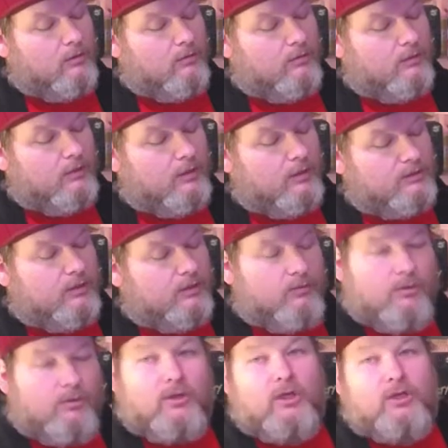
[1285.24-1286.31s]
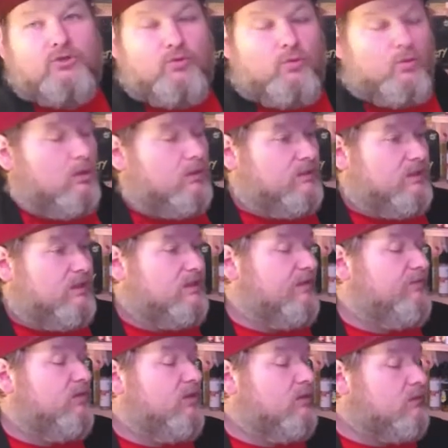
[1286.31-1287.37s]
Alright, so we're on 100 watts. Let's
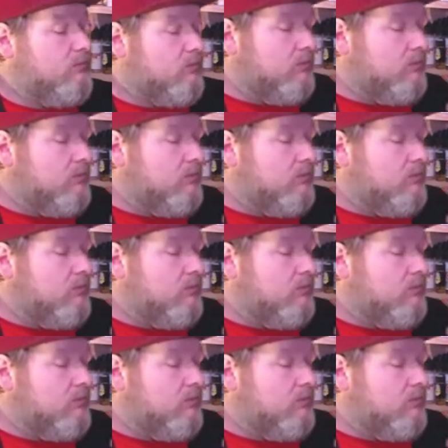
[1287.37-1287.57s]
have a look.